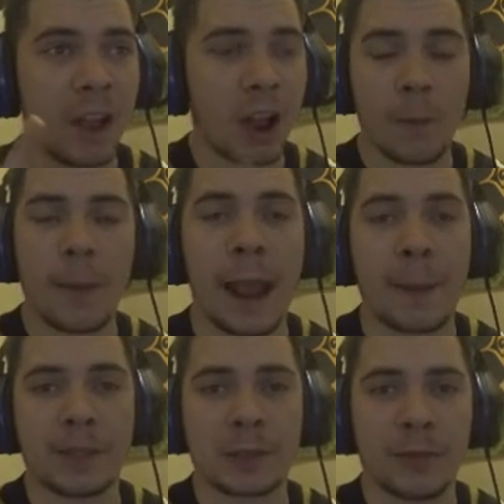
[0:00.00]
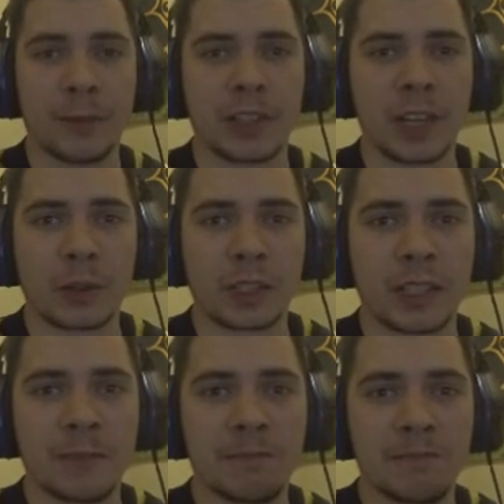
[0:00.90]
I'll be happy to have him at
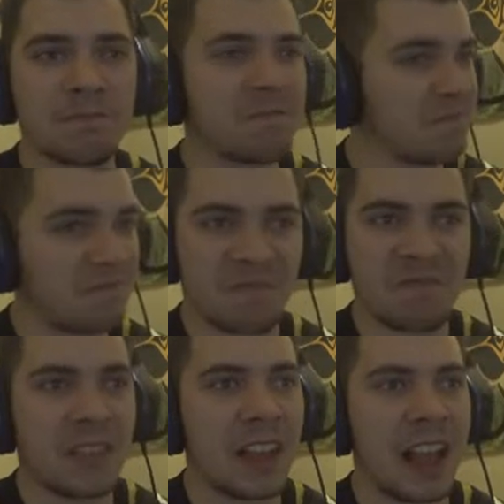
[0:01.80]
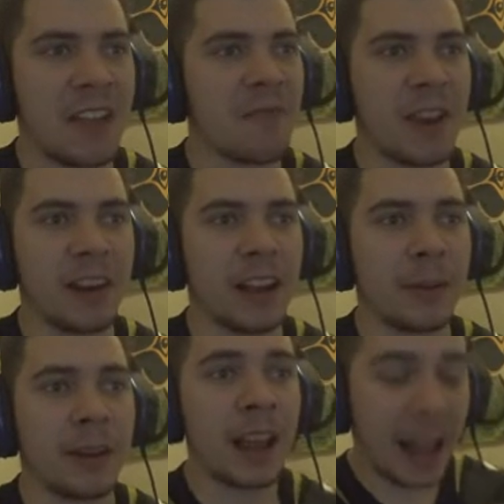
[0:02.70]
Chelsea. Very happy.